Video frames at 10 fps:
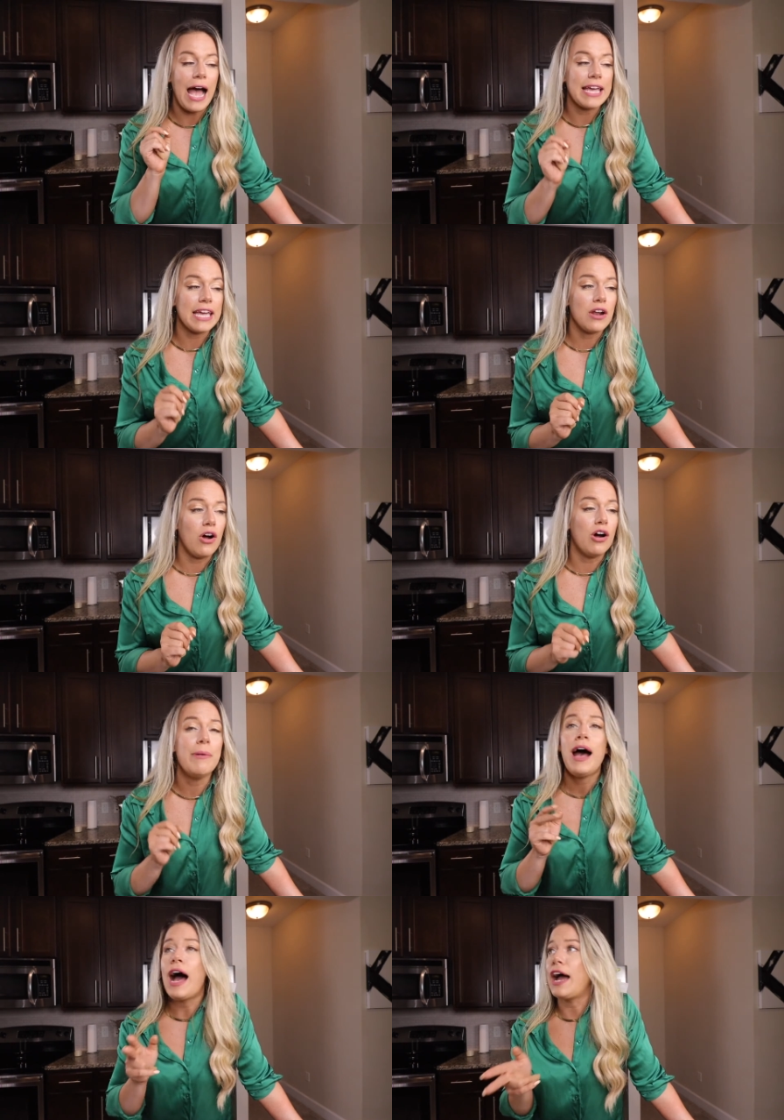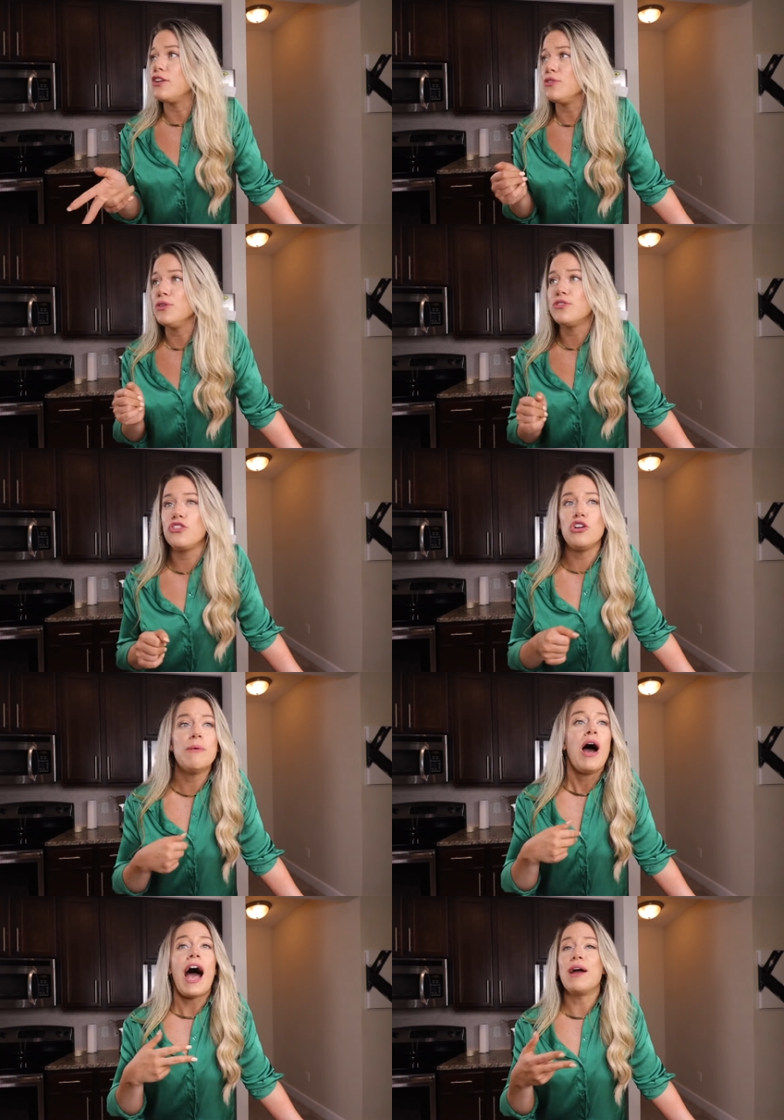I get home, I do
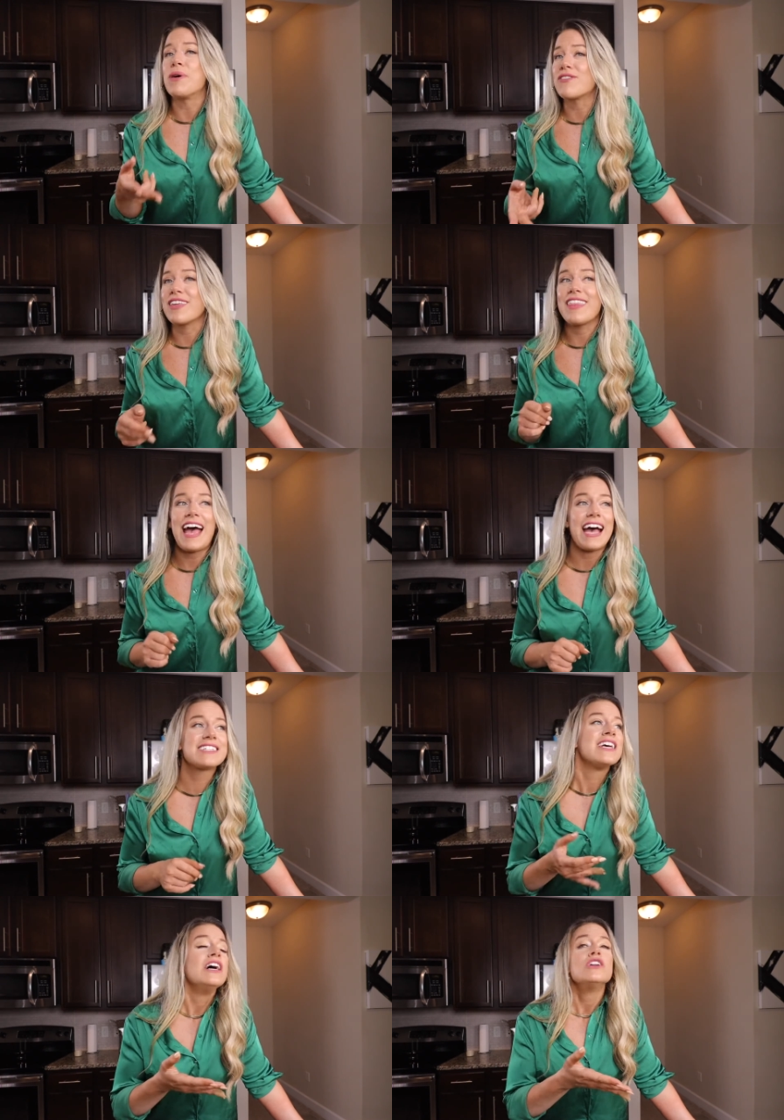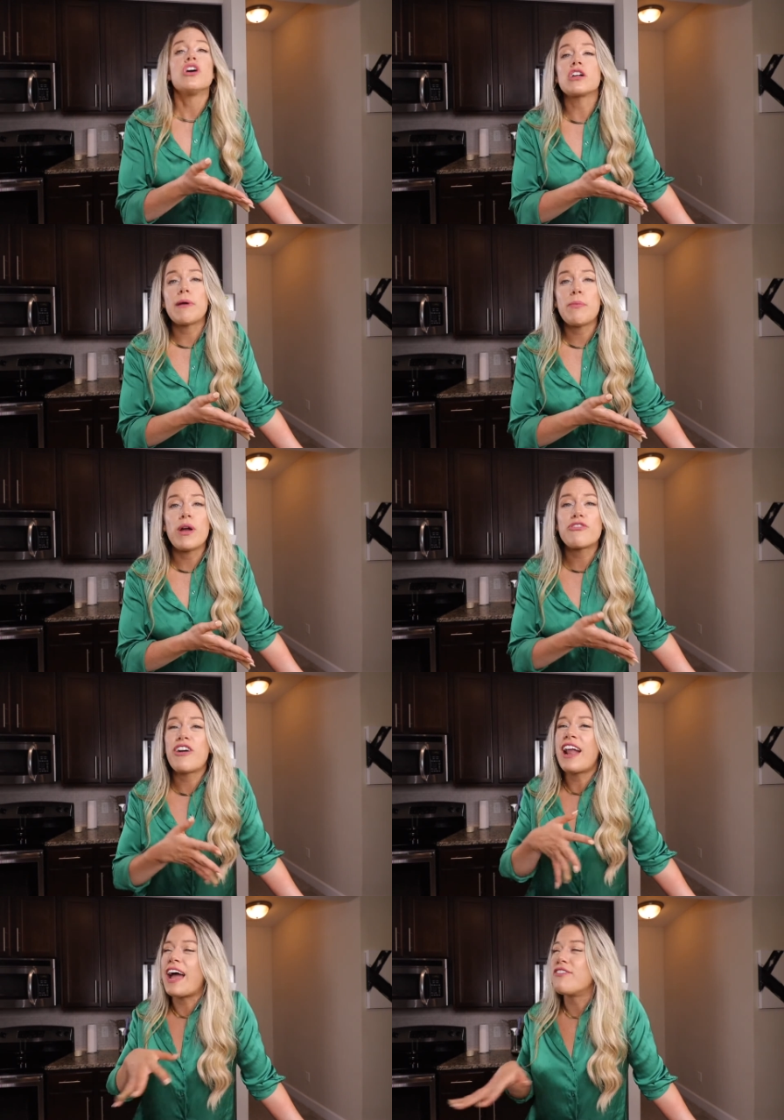YouTube, I wanna relax, talk to my
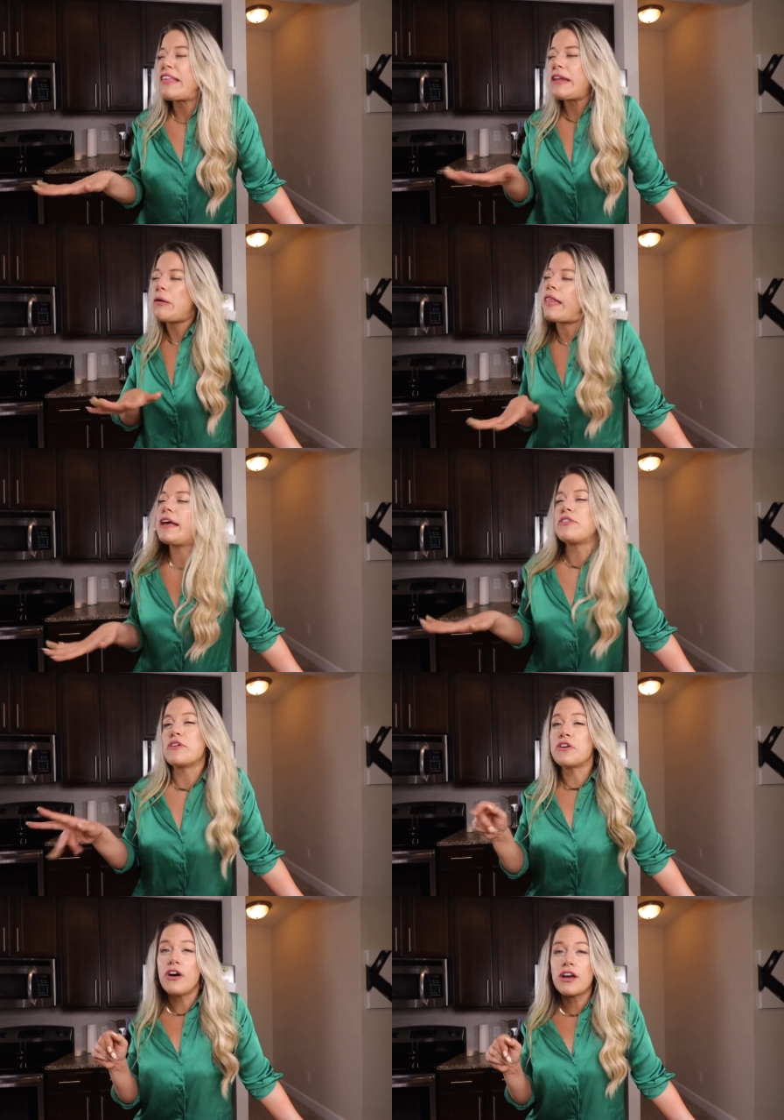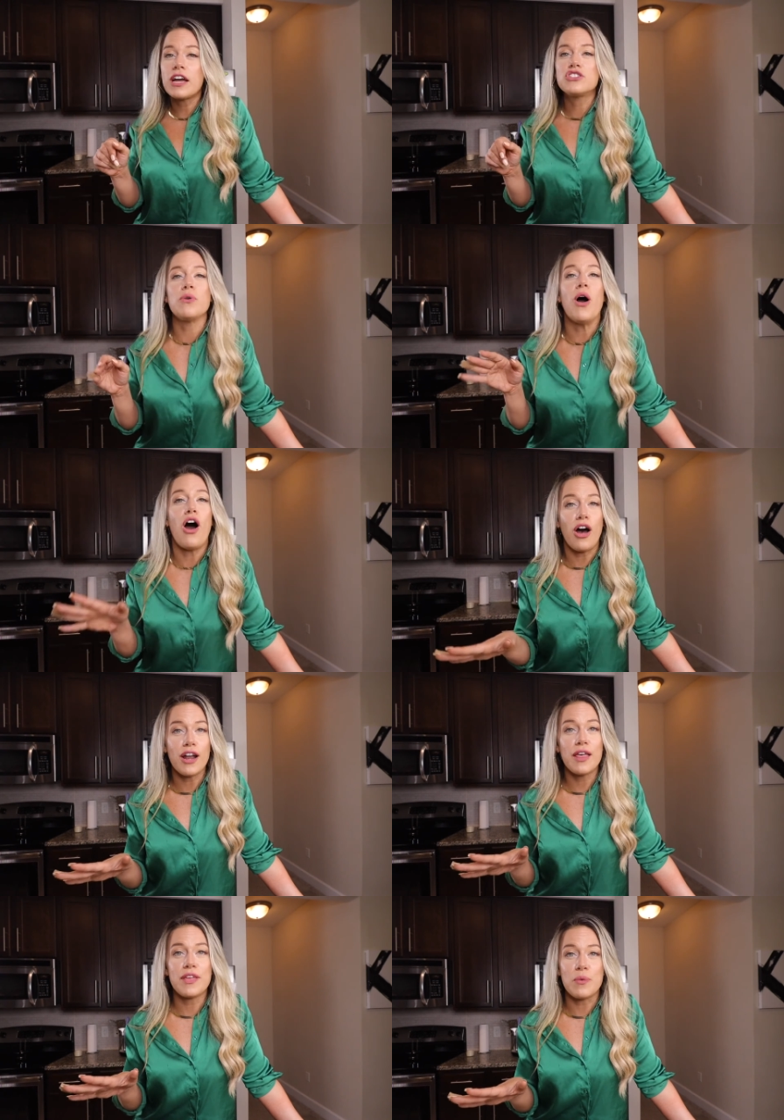boyfriend. I really don't like to cook. So
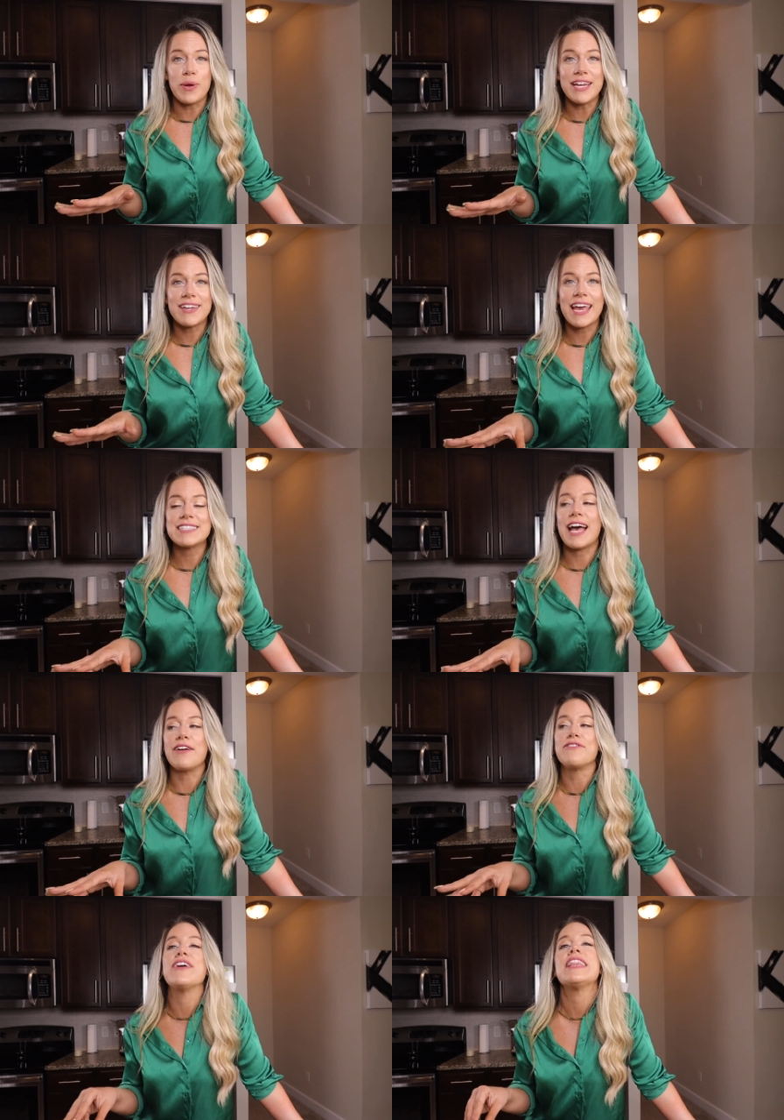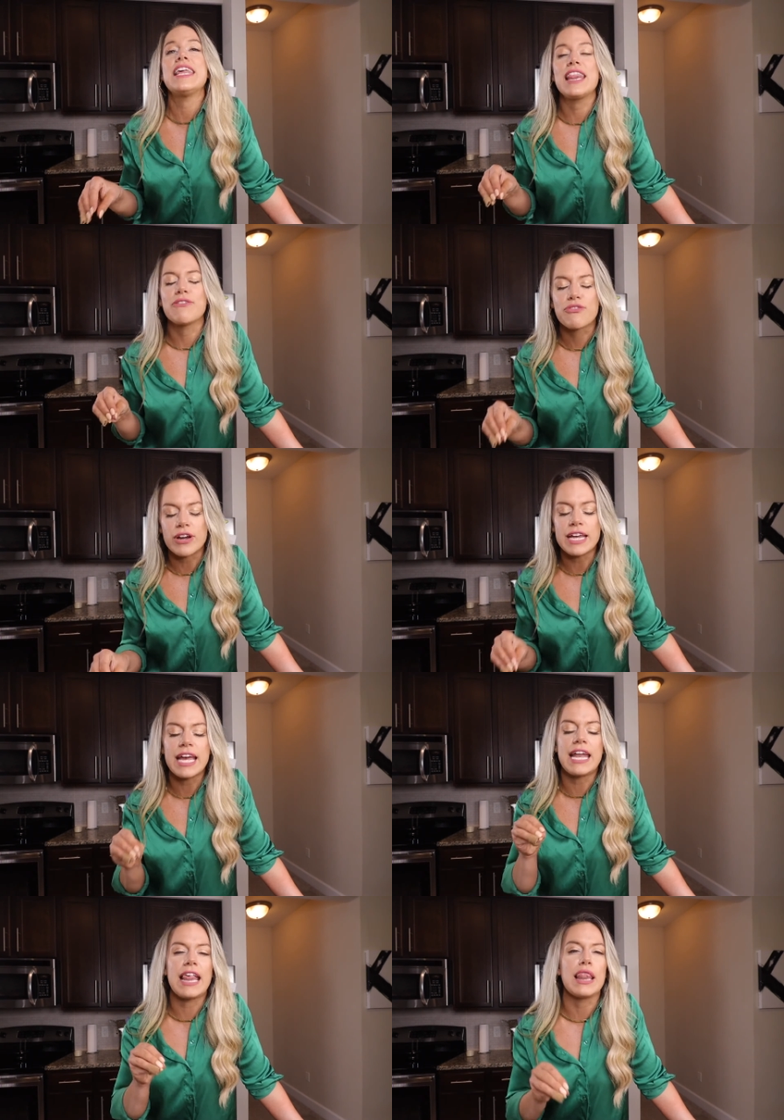on the weekdays, I really
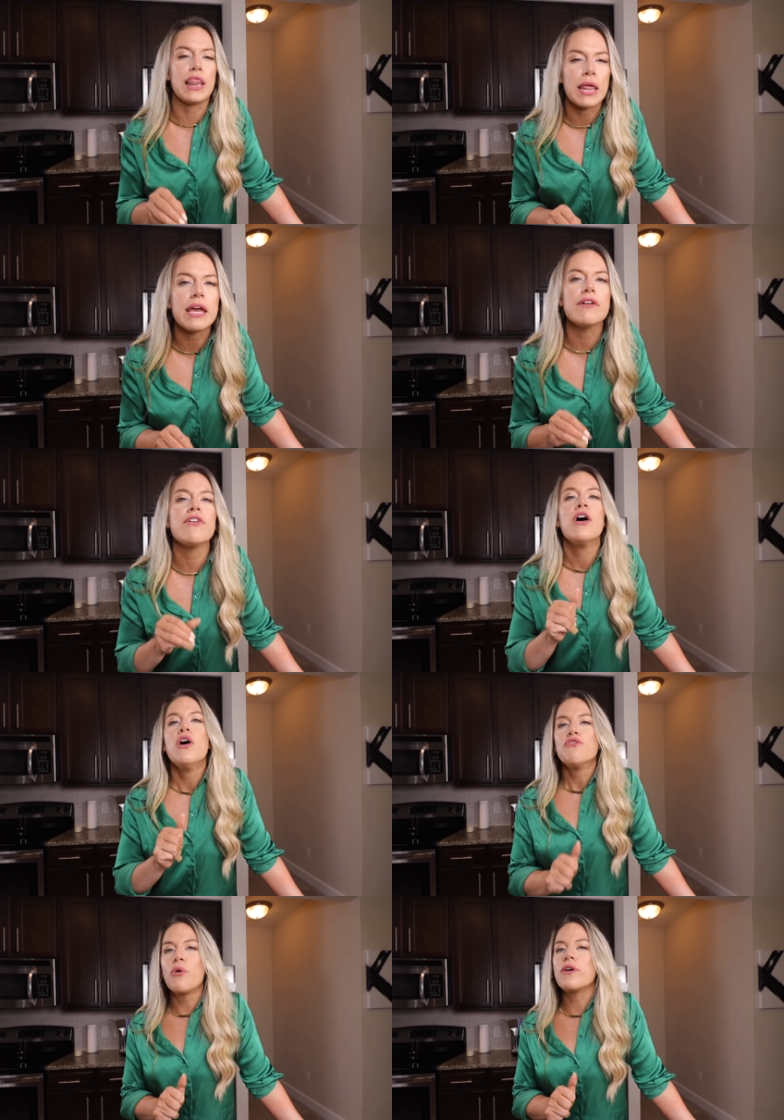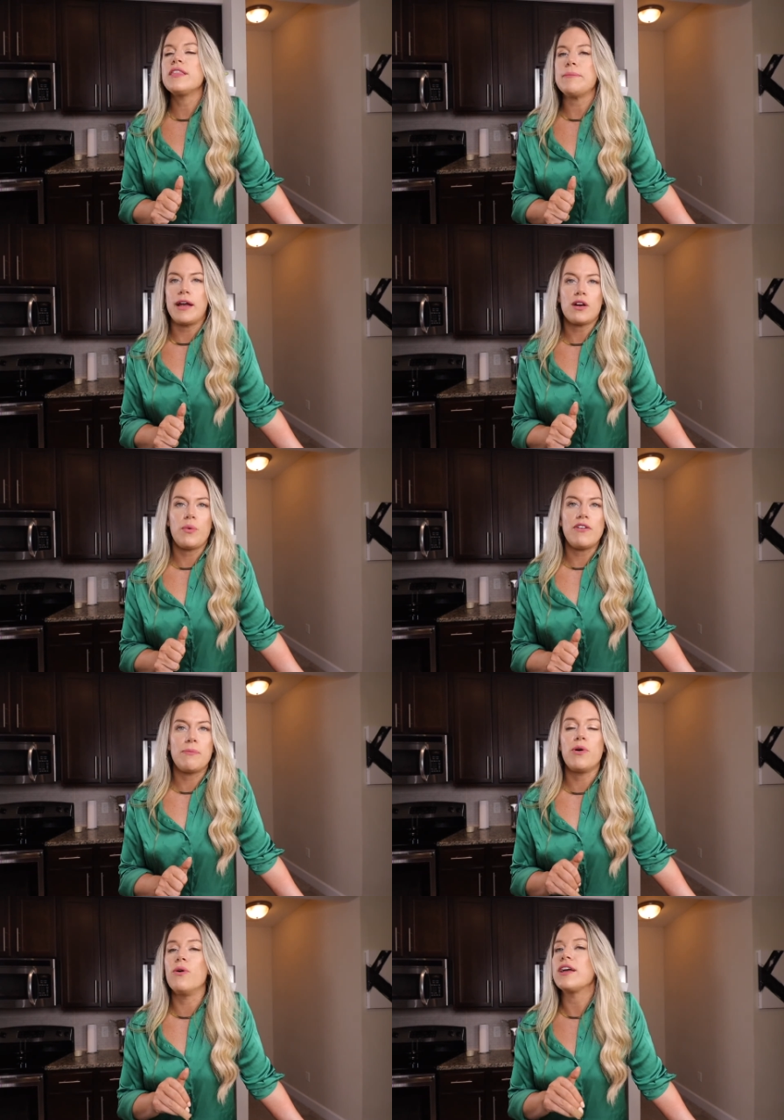freaking live for the
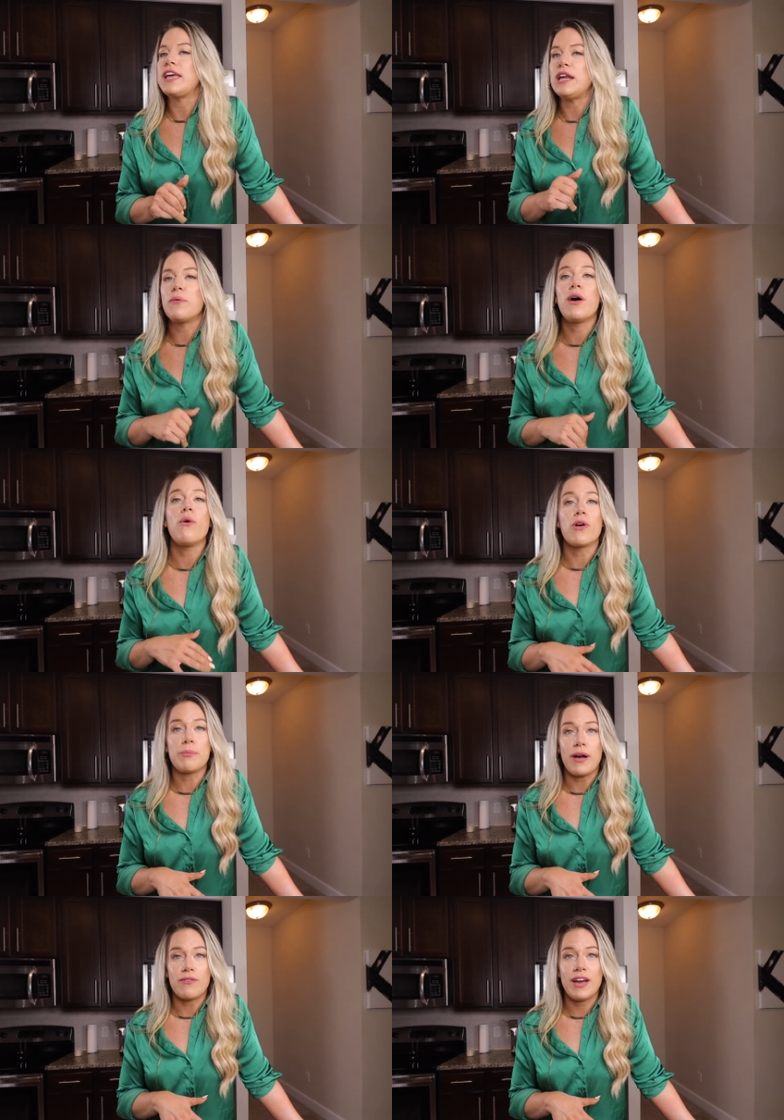microwavable quinoa or brown